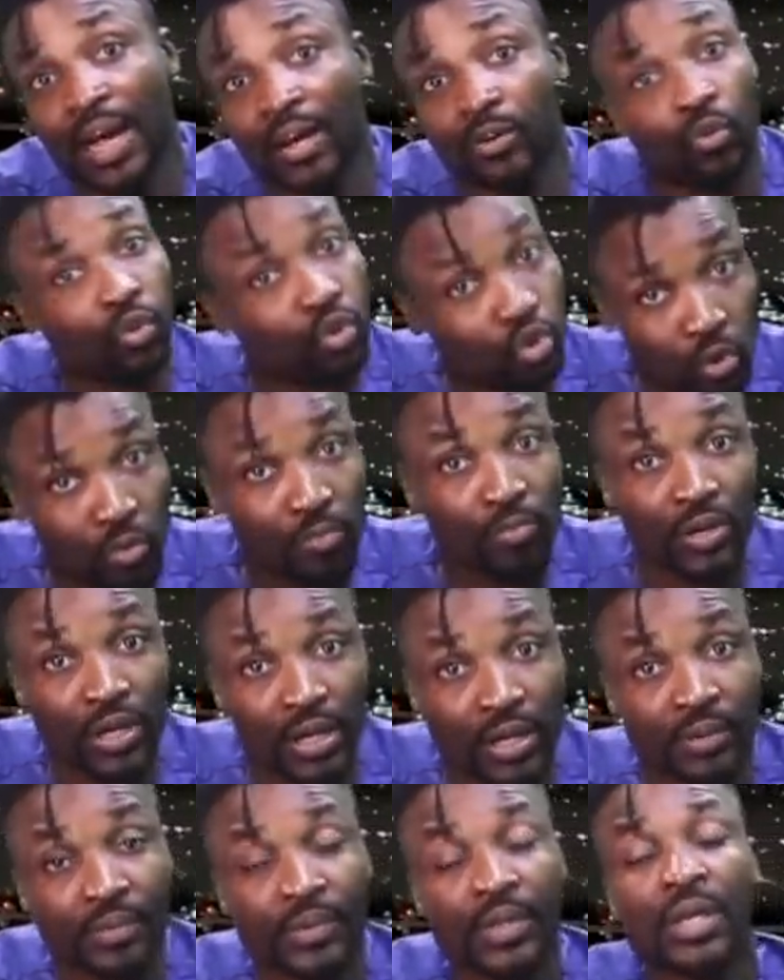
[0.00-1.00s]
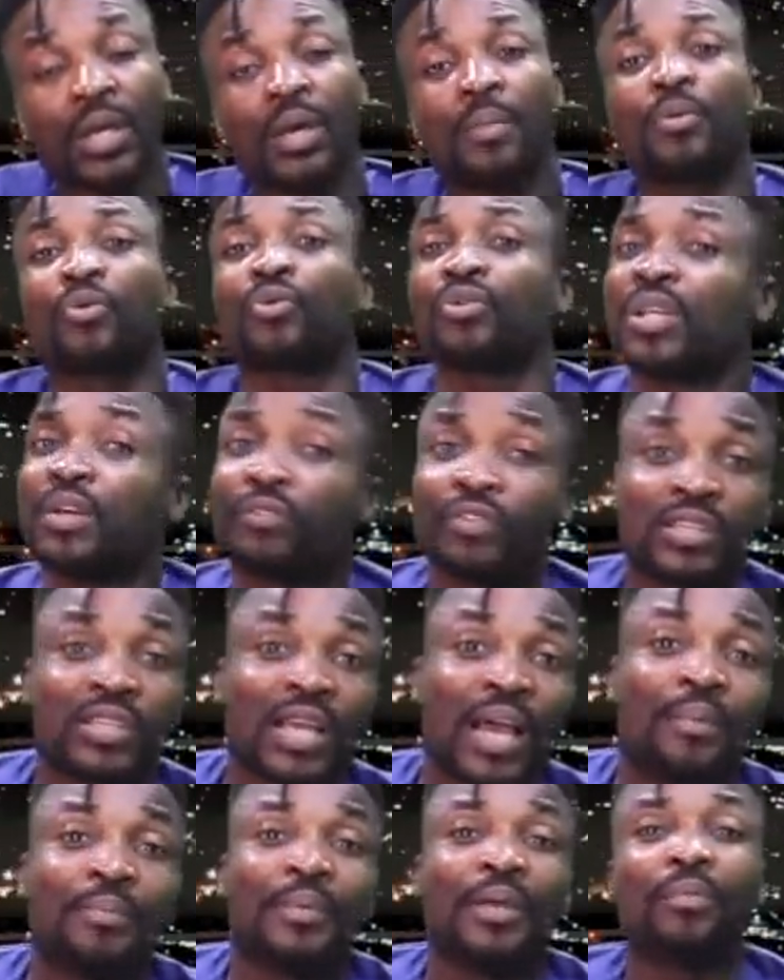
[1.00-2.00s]
and Oshomole. Because every
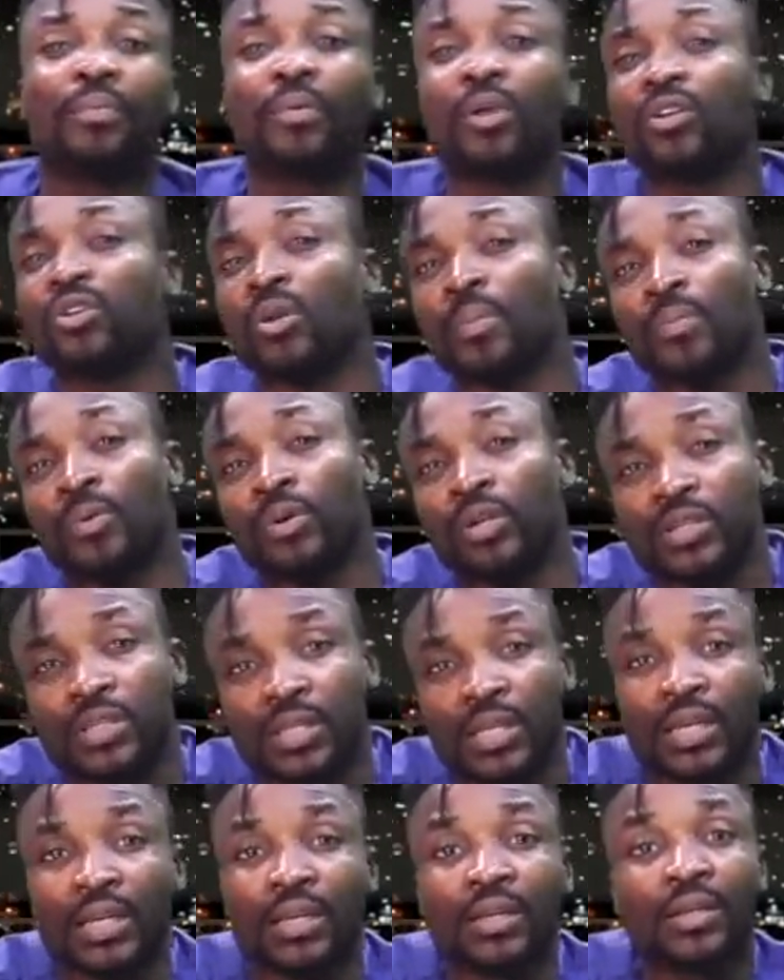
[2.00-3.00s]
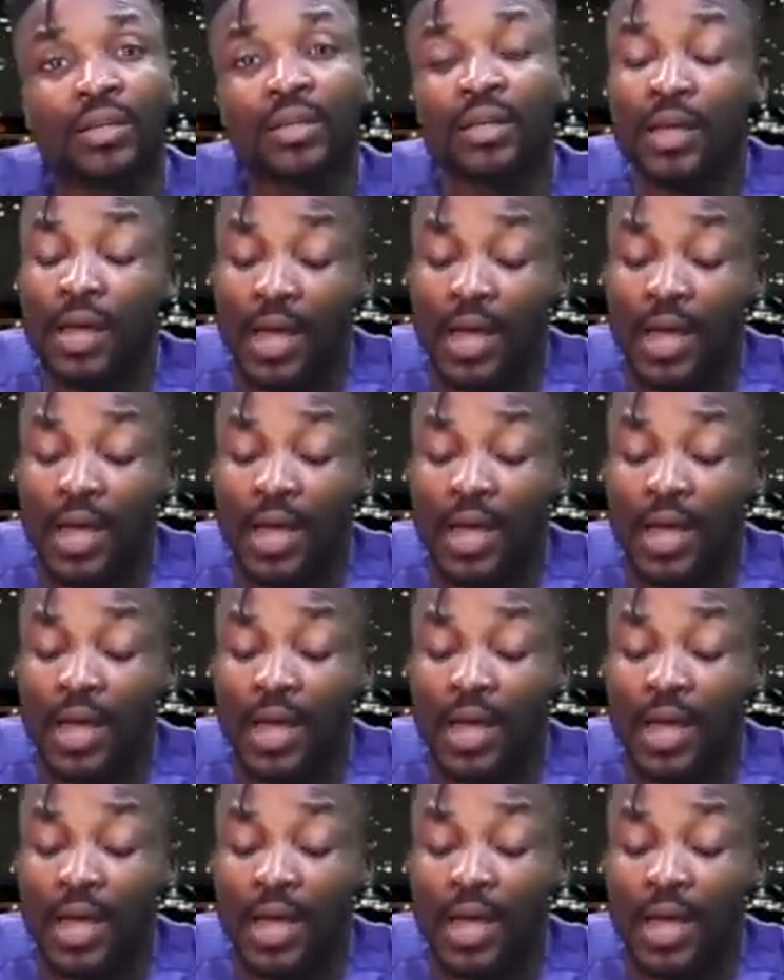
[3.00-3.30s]
time a lot of people they say,